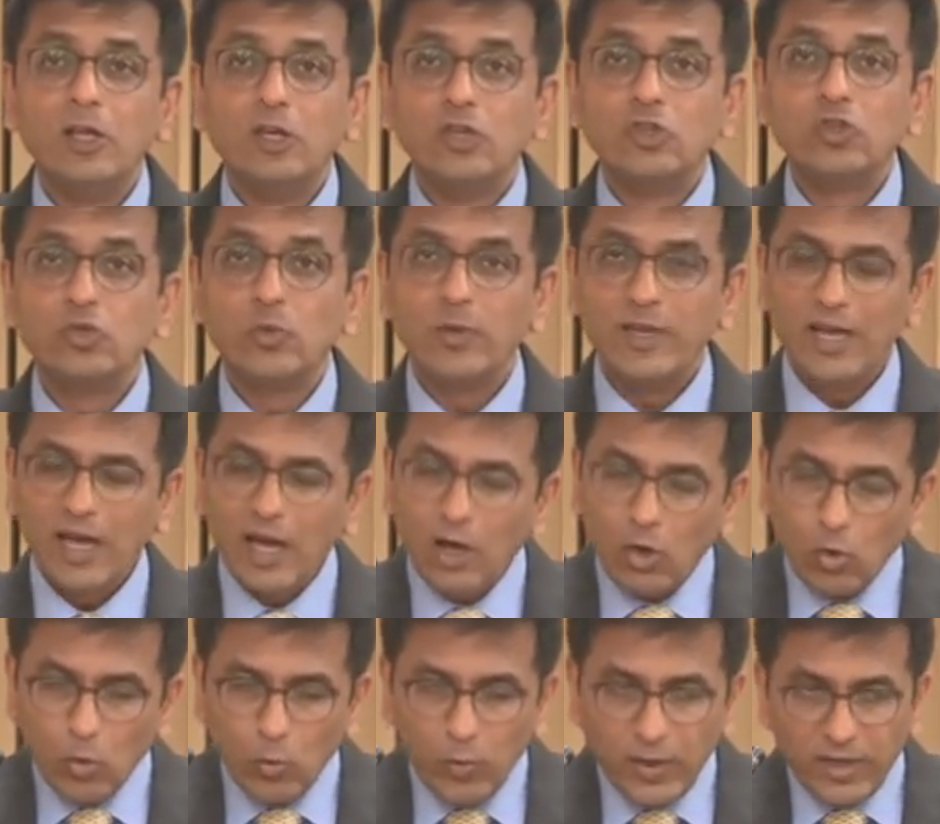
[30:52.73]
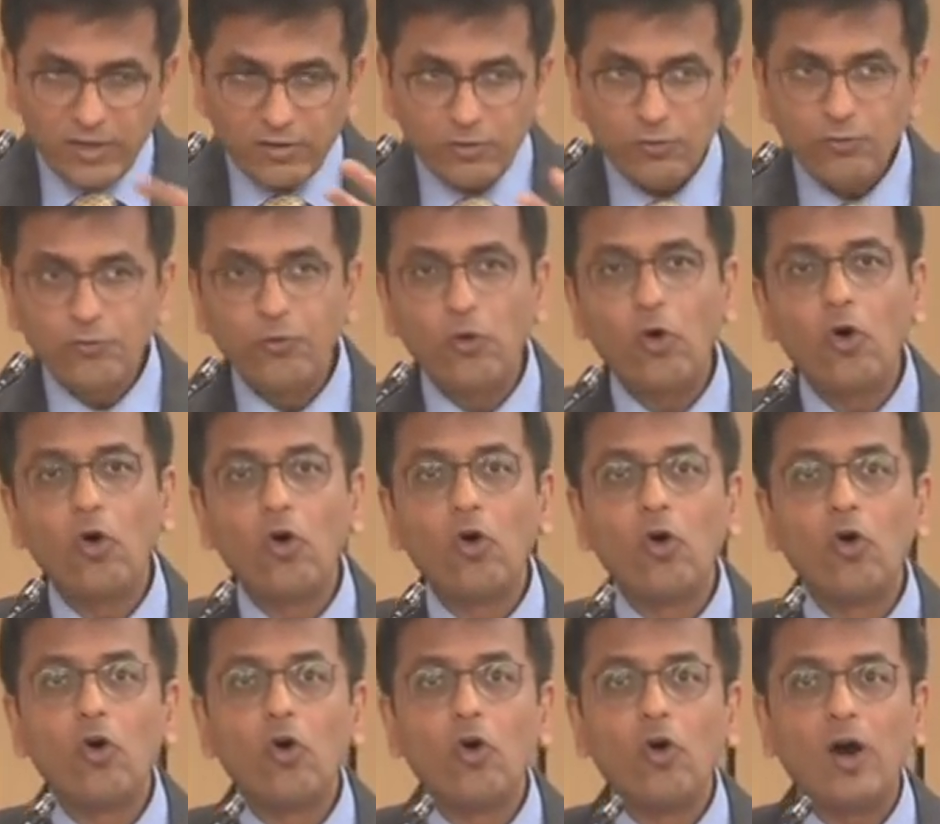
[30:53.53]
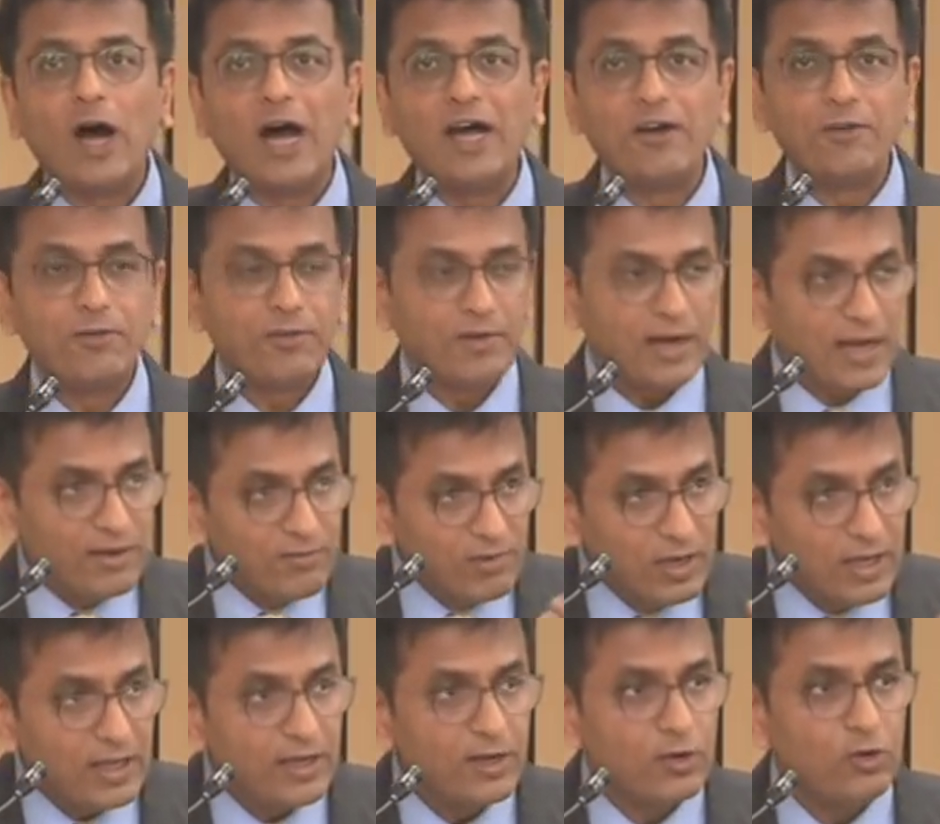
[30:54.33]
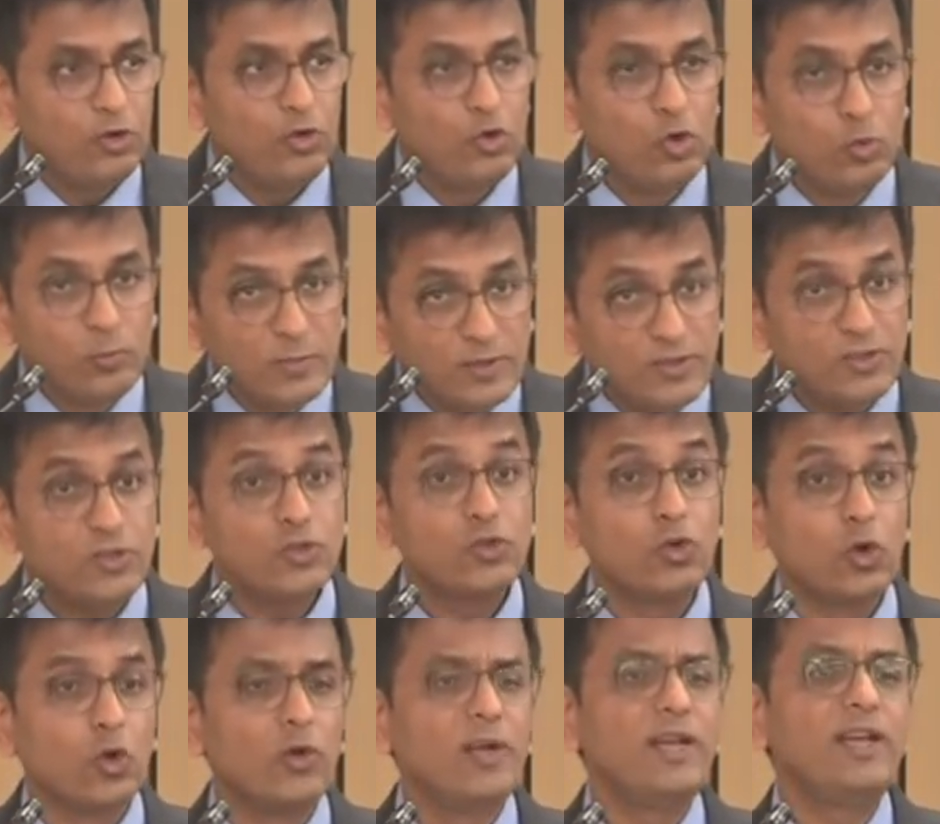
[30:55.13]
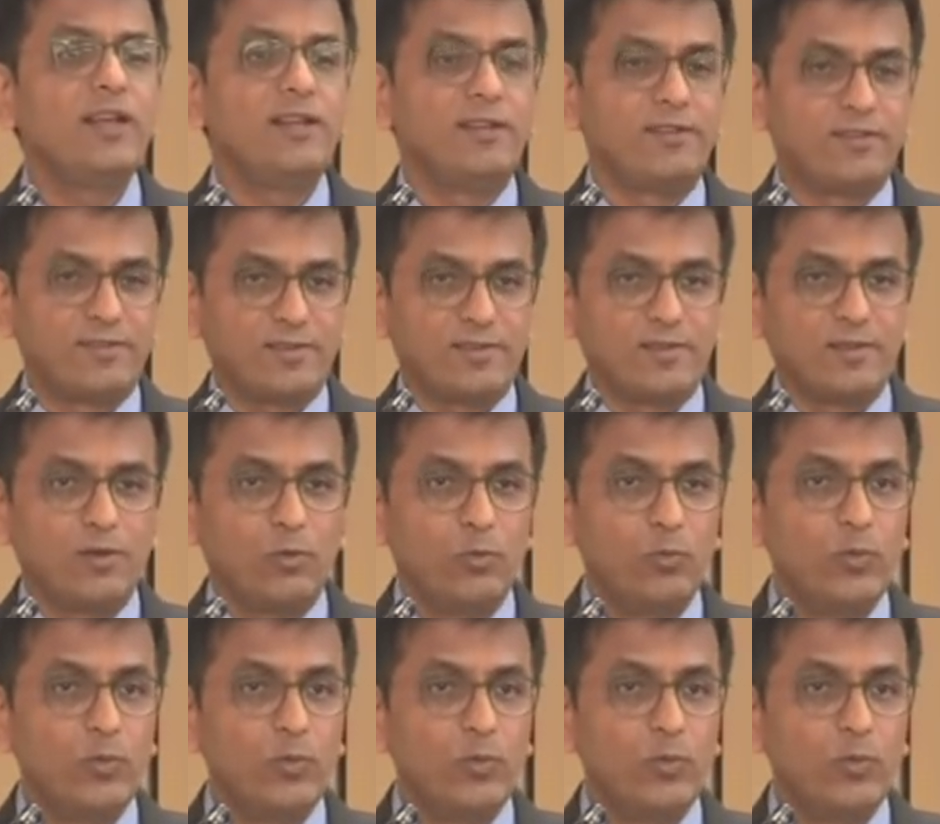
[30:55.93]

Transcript: So, in our quest for unraveling human stories,